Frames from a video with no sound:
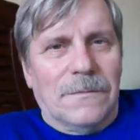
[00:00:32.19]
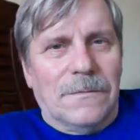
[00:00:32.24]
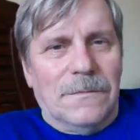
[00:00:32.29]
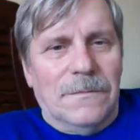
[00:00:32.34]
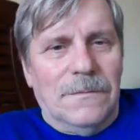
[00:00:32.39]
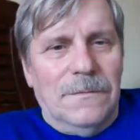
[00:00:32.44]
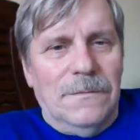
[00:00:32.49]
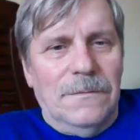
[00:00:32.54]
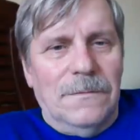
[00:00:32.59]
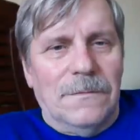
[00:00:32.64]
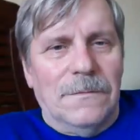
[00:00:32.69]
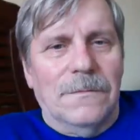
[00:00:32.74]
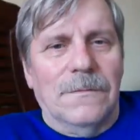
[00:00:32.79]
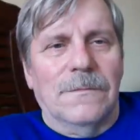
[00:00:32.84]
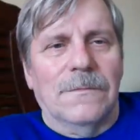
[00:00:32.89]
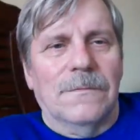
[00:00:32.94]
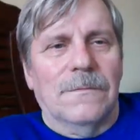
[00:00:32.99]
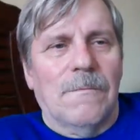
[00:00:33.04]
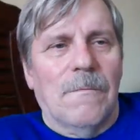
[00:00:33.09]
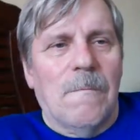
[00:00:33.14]

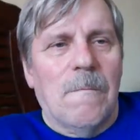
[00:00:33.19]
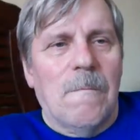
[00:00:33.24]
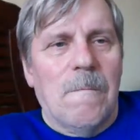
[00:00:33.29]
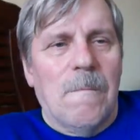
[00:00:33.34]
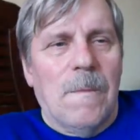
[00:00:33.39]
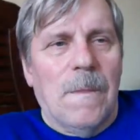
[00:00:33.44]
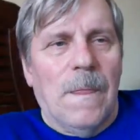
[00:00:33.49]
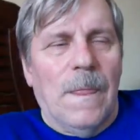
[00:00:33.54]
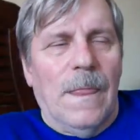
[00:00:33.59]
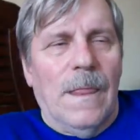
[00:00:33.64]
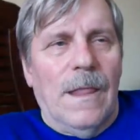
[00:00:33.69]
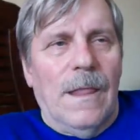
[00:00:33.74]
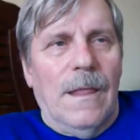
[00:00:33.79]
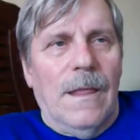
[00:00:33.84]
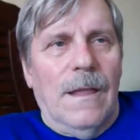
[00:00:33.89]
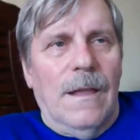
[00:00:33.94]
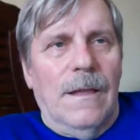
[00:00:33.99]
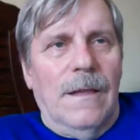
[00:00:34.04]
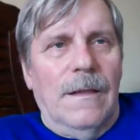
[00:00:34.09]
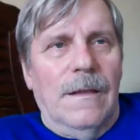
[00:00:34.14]

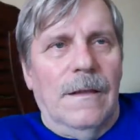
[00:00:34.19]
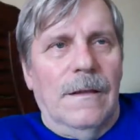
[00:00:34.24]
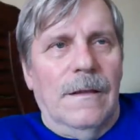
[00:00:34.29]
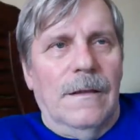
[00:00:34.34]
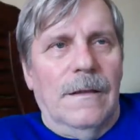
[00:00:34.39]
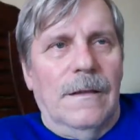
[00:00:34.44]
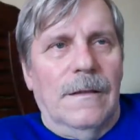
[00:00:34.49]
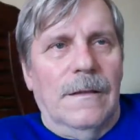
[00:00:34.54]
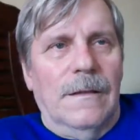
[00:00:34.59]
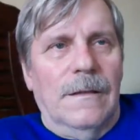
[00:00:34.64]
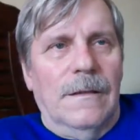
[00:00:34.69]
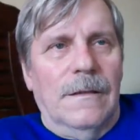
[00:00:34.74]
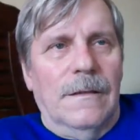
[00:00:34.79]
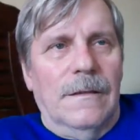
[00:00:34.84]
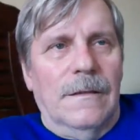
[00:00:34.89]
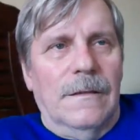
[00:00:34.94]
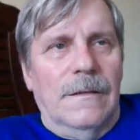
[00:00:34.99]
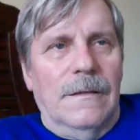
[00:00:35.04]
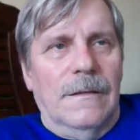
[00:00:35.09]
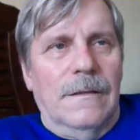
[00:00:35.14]

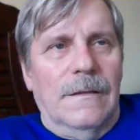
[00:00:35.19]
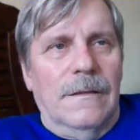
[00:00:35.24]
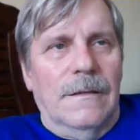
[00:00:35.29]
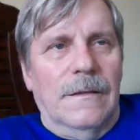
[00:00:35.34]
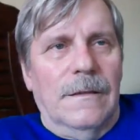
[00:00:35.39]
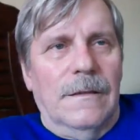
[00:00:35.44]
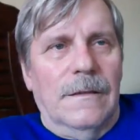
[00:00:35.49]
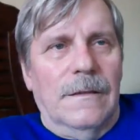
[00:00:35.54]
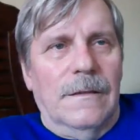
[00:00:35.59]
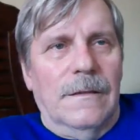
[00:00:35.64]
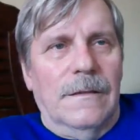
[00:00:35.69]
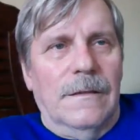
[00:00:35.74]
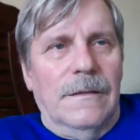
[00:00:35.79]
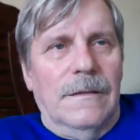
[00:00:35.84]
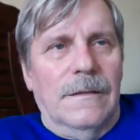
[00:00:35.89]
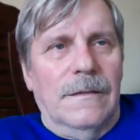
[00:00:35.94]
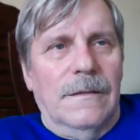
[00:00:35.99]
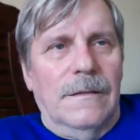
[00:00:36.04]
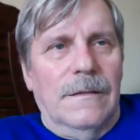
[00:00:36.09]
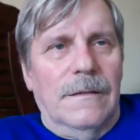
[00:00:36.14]

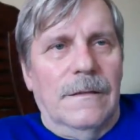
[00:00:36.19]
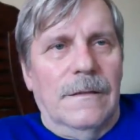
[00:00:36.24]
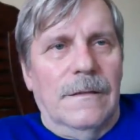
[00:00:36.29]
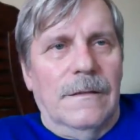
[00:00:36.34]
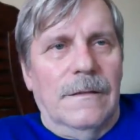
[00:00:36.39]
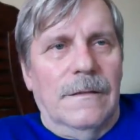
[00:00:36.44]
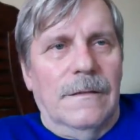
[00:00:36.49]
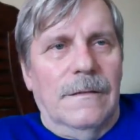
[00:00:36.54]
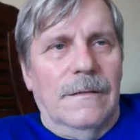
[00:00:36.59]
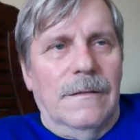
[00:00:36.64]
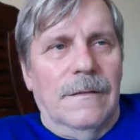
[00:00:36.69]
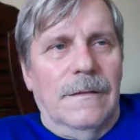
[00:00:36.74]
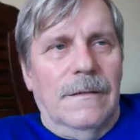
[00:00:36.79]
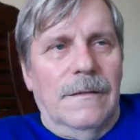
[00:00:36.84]
(silence)